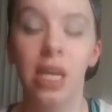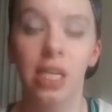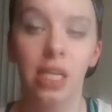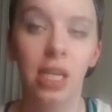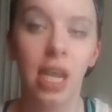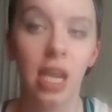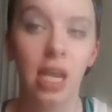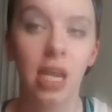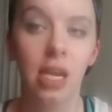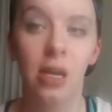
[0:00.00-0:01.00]
Hilly and
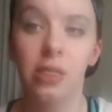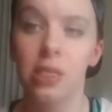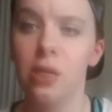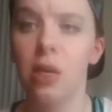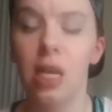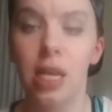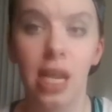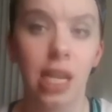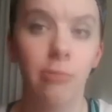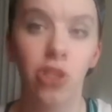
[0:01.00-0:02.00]
Hannah and also a
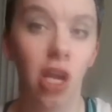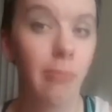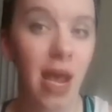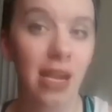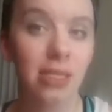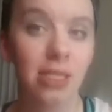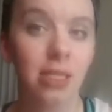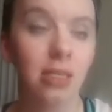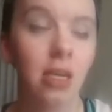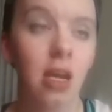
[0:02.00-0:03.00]
guy named John
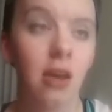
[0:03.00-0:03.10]
Madiston